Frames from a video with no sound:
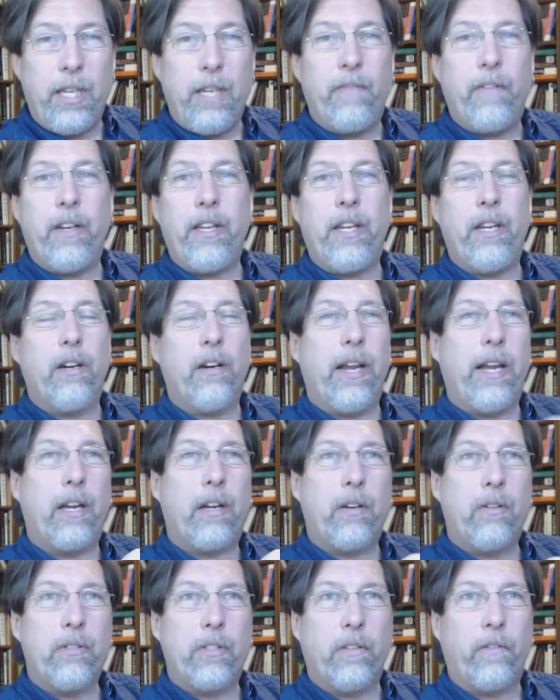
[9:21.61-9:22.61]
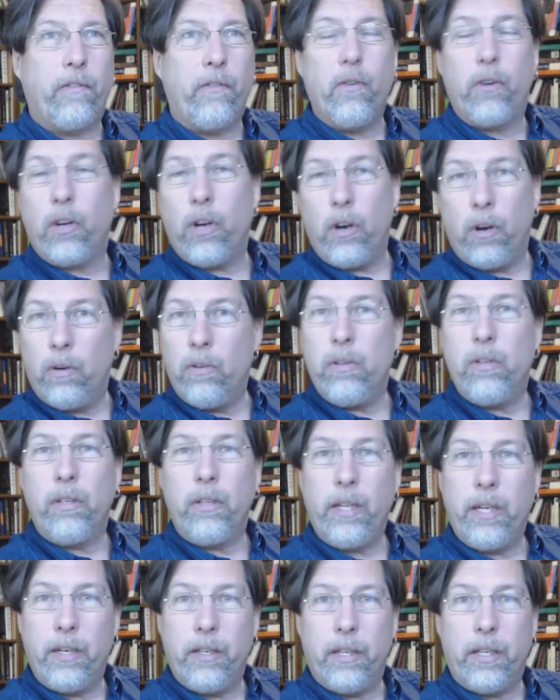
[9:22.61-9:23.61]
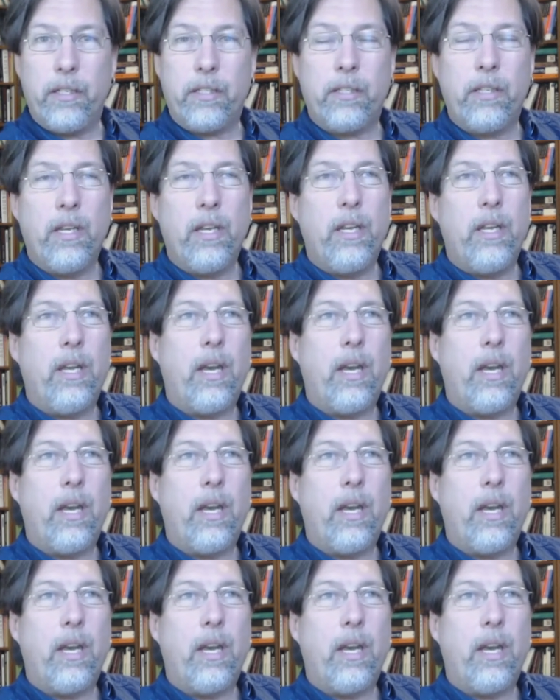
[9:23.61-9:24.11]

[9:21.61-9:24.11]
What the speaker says: even hear echoes of Foucault in this.